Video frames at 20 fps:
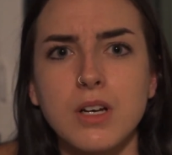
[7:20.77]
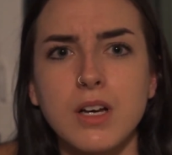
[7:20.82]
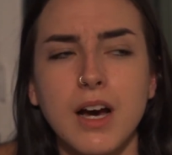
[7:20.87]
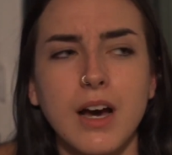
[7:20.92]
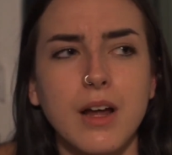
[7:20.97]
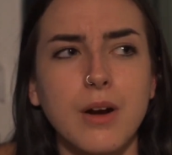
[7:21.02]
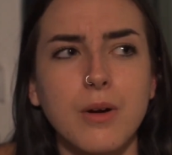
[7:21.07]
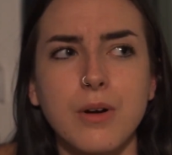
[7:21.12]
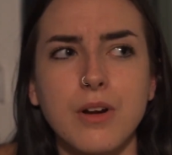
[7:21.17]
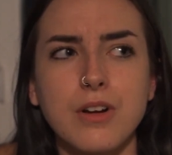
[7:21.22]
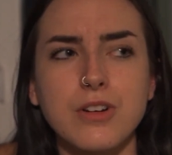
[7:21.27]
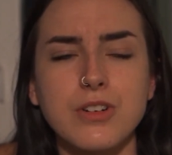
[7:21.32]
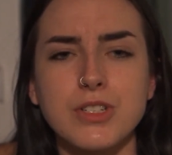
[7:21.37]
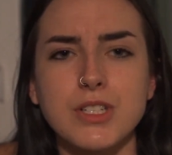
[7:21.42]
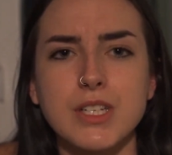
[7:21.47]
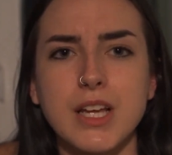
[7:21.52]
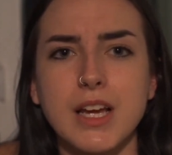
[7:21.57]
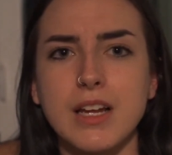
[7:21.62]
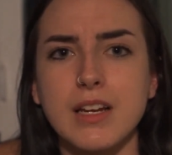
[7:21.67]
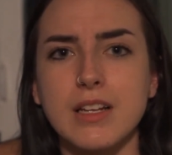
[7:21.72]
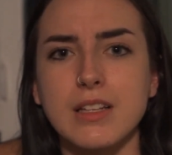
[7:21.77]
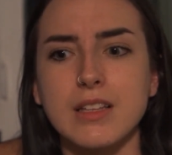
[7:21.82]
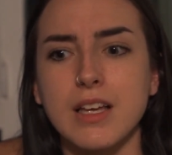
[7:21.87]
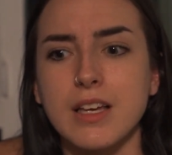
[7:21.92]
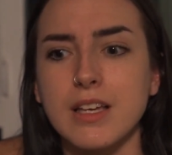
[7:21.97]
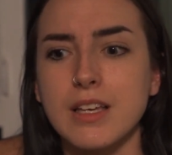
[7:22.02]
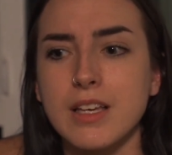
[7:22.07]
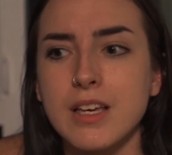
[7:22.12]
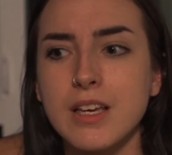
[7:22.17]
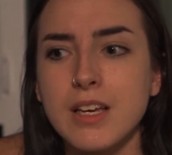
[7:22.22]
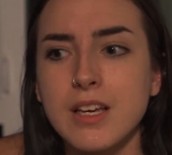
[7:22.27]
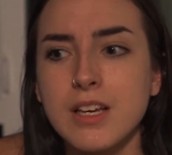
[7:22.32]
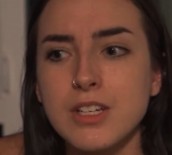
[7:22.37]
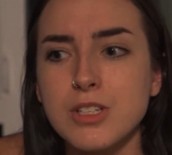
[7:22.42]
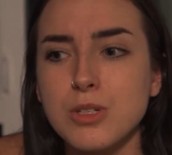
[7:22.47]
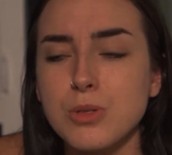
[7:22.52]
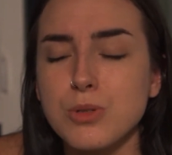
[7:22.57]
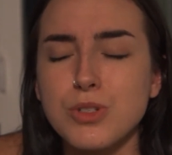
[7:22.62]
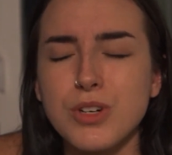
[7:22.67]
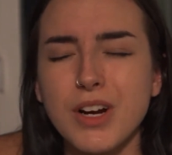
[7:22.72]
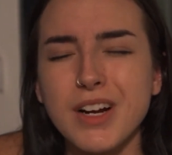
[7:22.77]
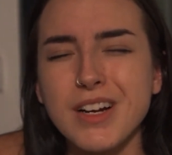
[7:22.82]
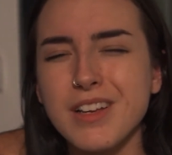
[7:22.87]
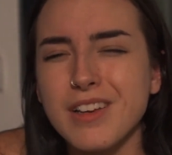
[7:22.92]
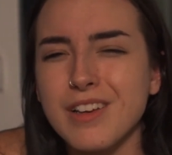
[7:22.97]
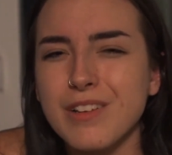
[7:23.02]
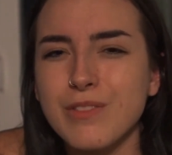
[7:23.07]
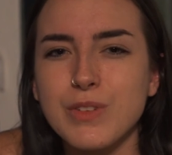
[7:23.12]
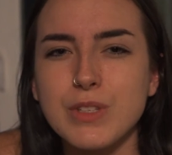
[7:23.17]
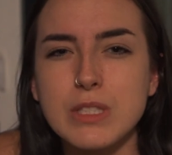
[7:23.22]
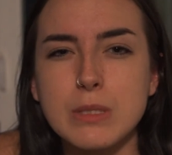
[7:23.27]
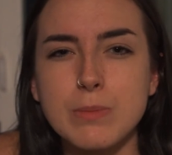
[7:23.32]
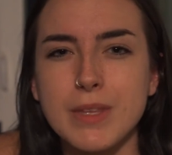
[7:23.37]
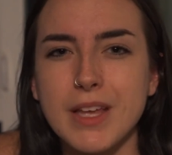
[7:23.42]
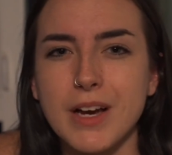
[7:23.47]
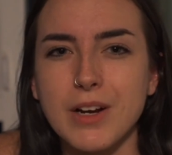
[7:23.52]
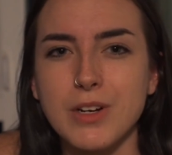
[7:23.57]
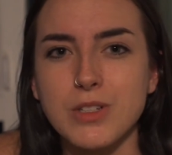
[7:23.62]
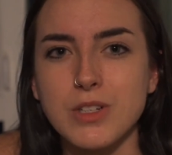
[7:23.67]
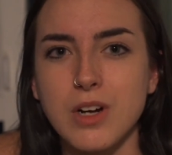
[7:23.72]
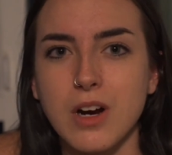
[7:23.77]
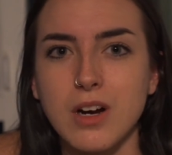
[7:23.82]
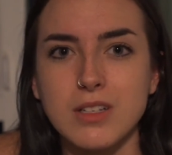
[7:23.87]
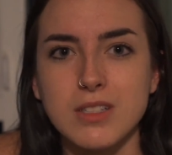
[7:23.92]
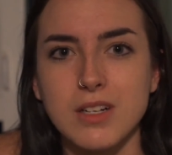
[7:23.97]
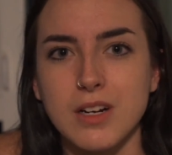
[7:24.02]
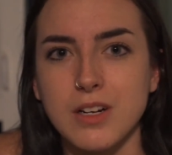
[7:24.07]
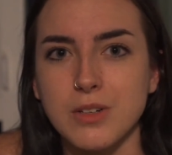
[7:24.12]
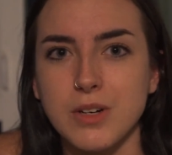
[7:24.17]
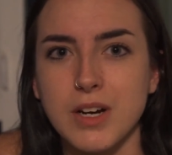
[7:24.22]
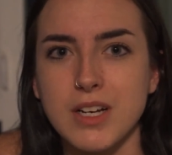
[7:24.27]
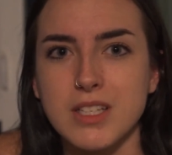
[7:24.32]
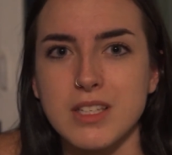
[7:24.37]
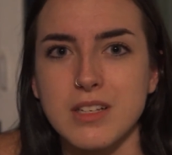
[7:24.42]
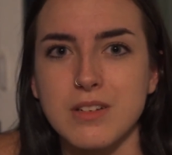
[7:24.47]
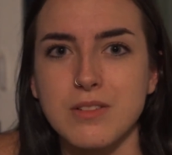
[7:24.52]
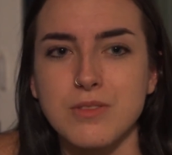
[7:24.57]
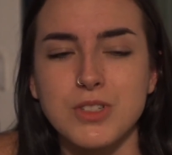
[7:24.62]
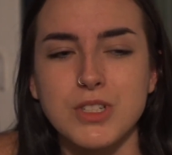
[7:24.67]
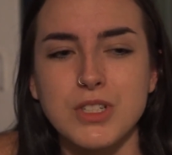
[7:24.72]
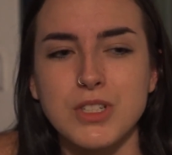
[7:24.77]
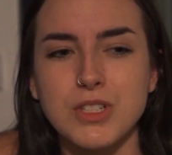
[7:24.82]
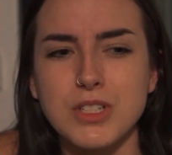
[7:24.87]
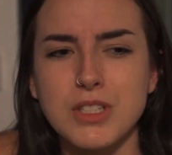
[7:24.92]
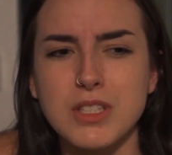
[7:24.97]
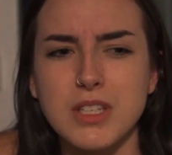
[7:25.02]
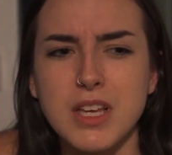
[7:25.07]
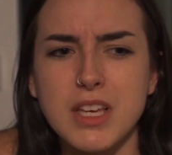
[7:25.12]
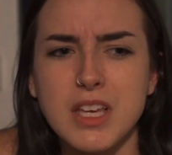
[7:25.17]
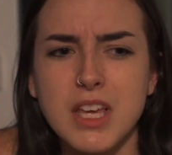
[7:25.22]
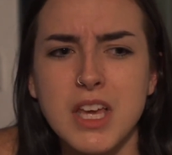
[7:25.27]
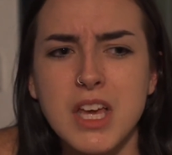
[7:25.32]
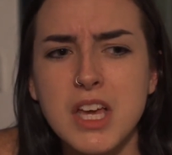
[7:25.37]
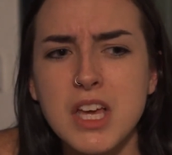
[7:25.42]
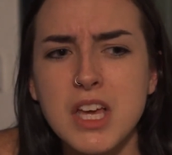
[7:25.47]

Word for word: I don't understand. And like, she was trying to convince me that her dog's not aggressive. She's just like,